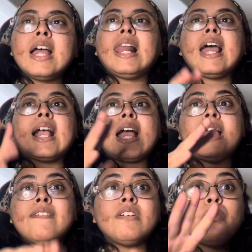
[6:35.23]
Like
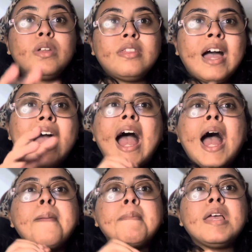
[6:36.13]
even with that,
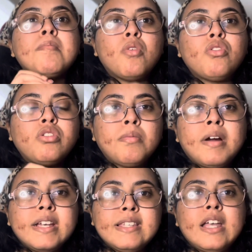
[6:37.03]
I made most of
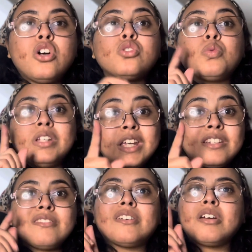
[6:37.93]
my sales with
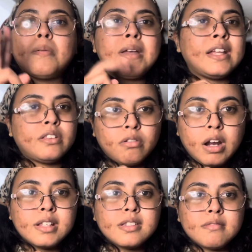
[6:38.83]
Instagram and
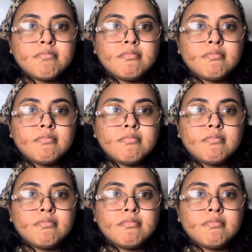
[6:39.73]
threads.